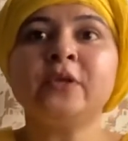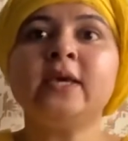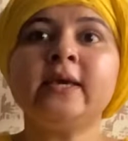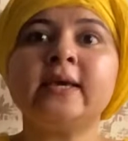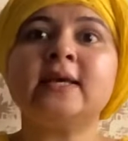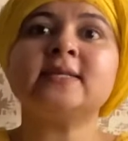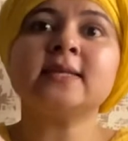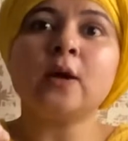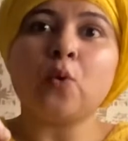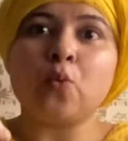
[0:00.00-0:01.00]
He is
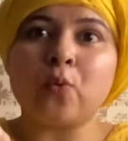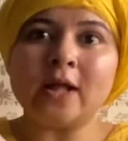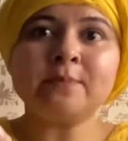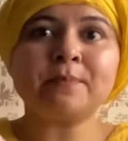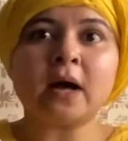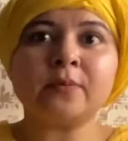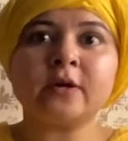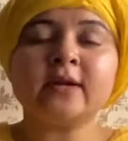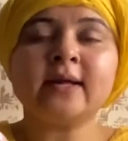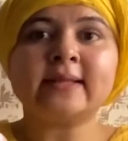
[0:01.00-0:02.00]
one
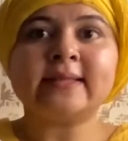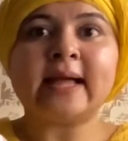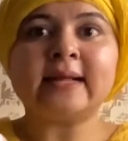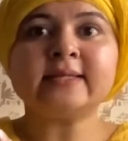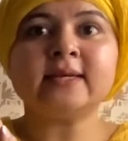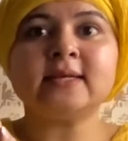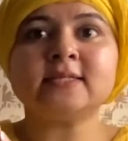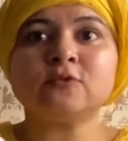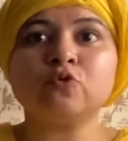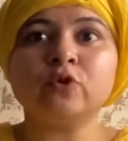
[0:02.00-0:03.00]
power that
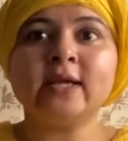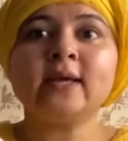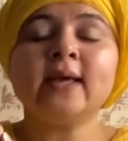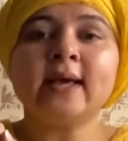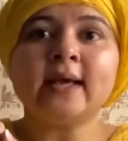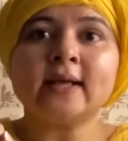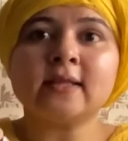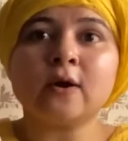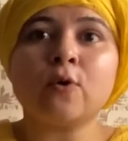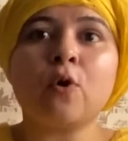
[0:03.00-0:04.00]
is ruling
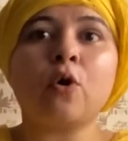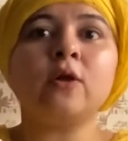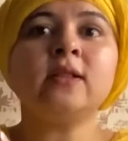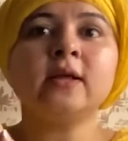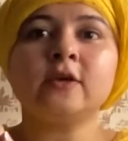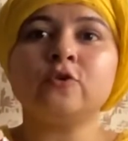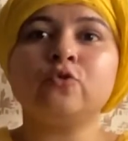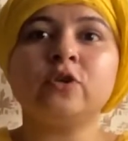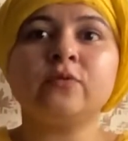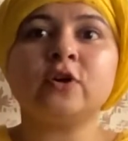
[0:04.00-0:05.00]
the whole
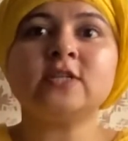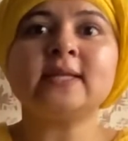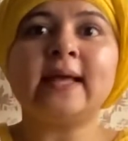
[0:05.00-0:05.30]
universe,